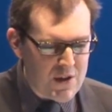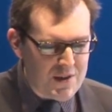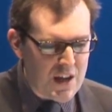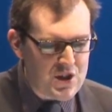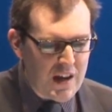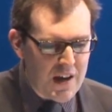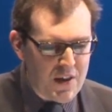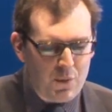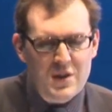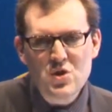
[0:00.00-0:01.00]
So essentially,
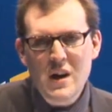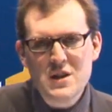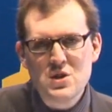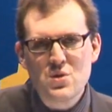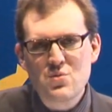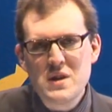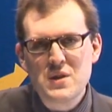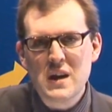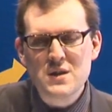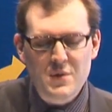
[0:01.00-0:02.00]
I think we try and do
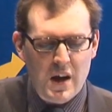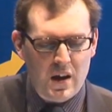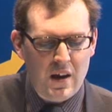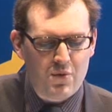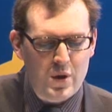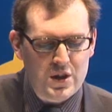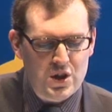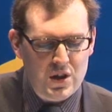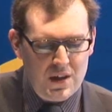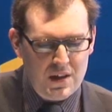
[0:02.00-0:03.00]
three things with our
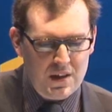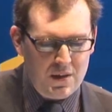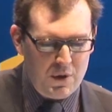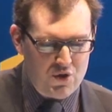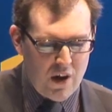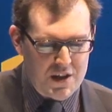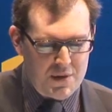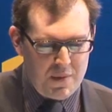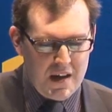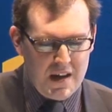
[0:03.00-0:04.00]
coverage. We try
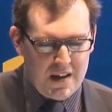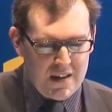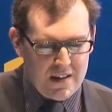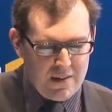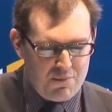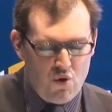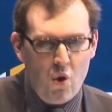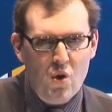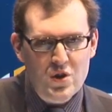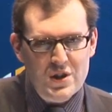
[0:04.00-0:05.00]
to be
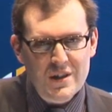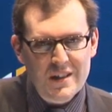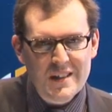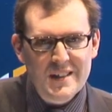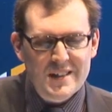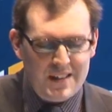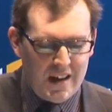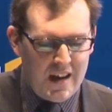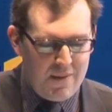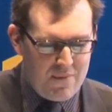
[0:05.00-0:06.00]
broad,
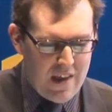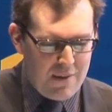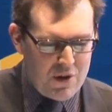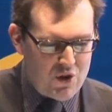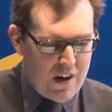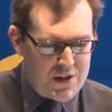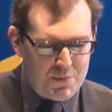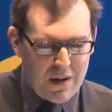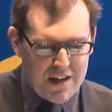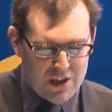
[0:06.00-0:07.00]
and we try to
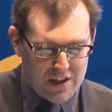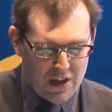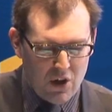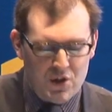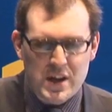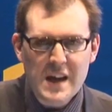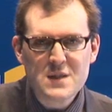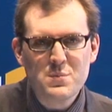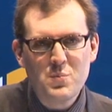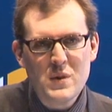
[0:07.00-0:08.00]
place things in
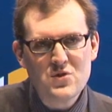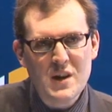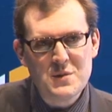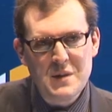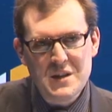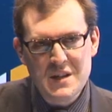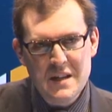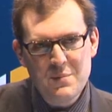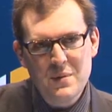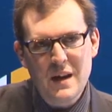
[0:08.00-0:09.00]
context. We try to be
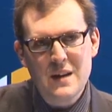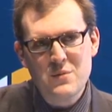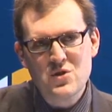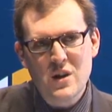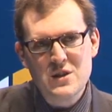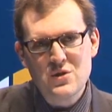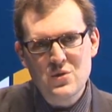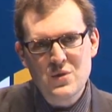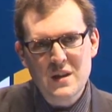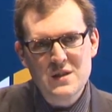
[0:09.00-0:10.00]
deep, and we try to
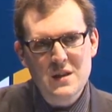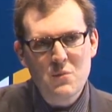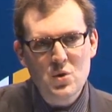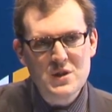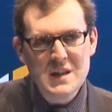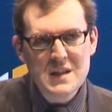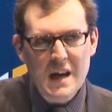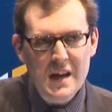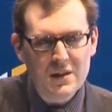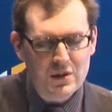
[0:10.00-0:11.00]
do things in a more
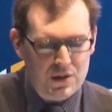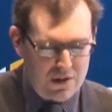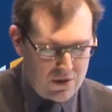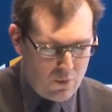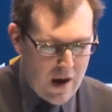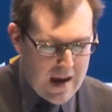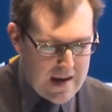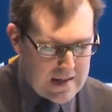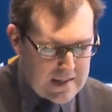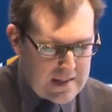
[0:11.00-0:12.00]
detailed
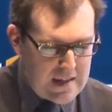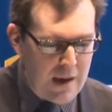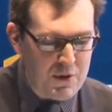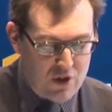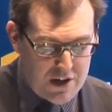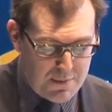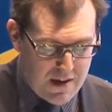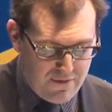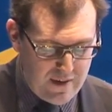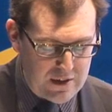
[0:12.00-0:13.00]
way. And we try to
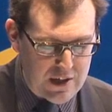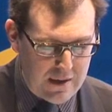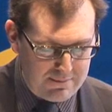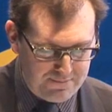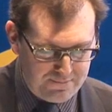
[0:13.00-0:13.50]
be a filter.